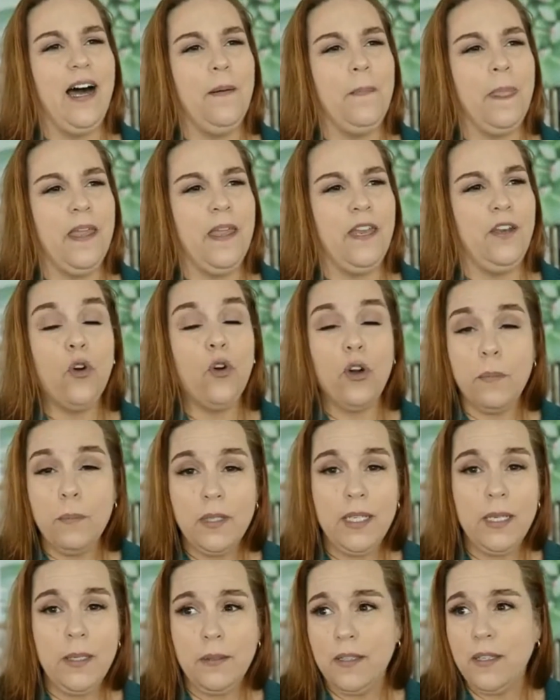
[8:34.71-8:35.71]

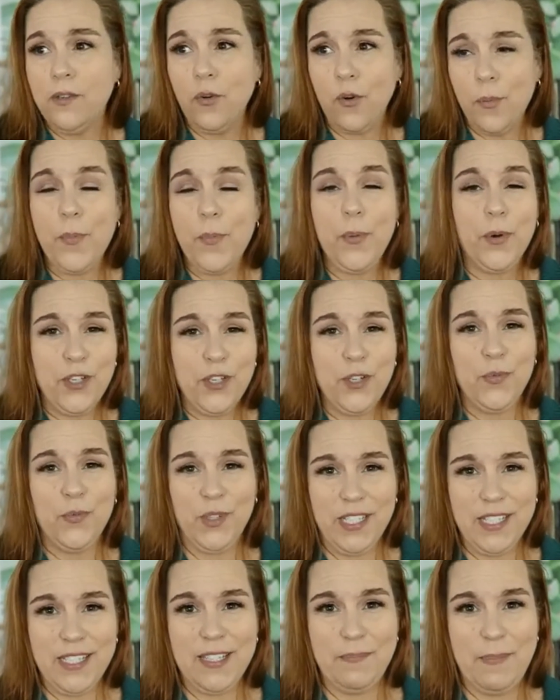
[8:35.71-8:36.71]
normally the normal person
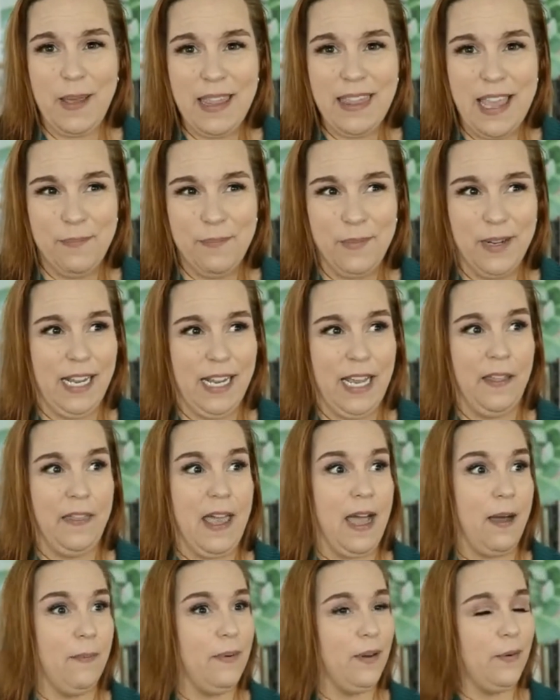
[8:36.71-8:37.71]
wouldn't spend that money on
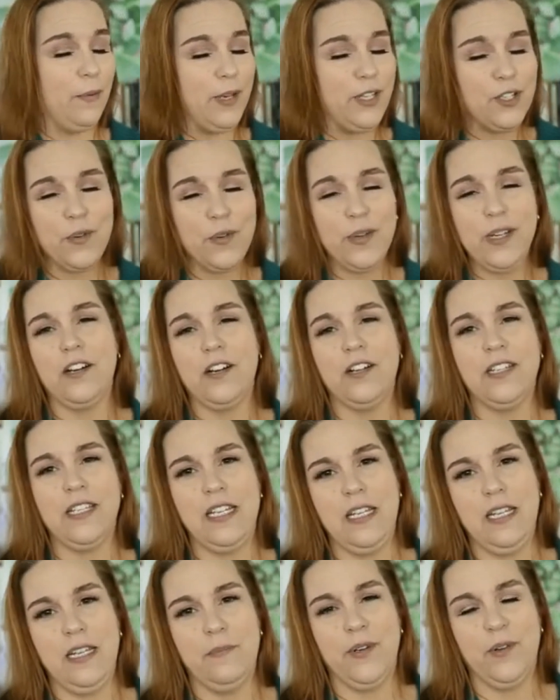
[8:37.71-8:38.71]
that. But we treat our
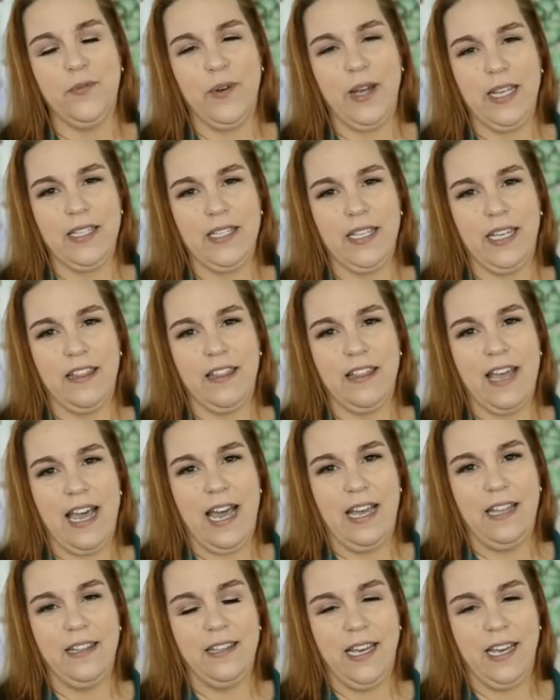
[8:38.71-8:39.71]
team in ways like
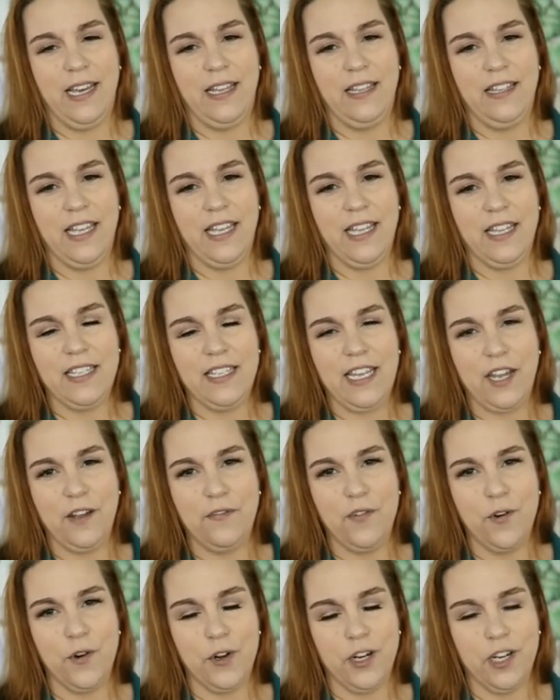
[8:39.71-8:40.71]
that they can take
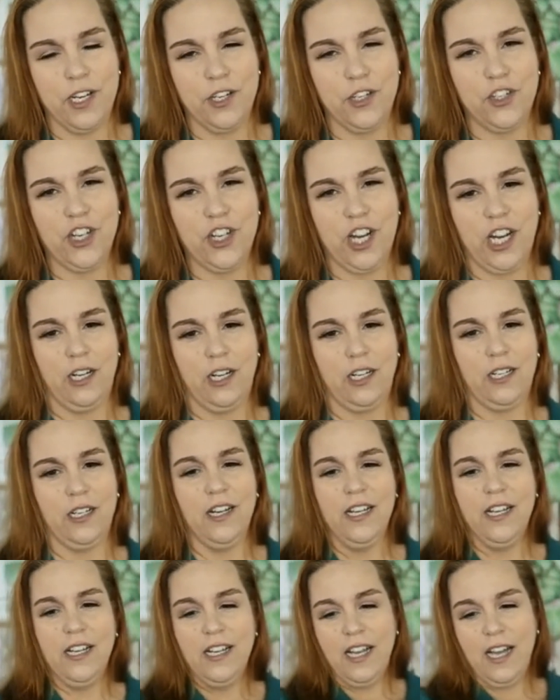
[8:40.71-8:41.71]
forward and share
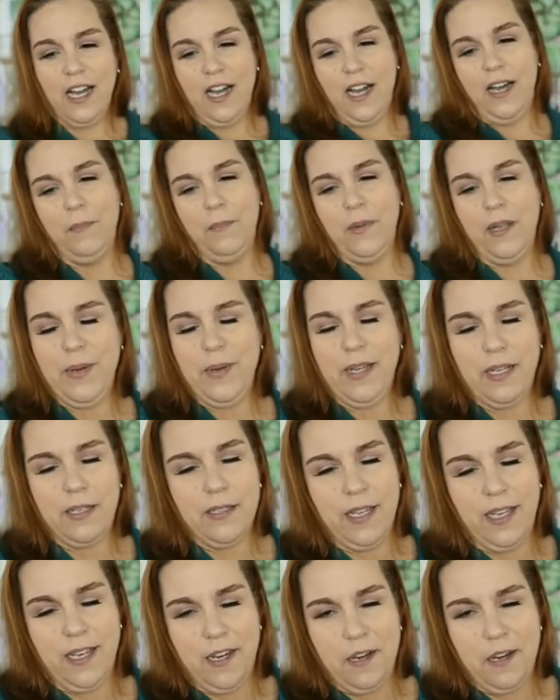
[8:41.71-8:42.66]
and be excited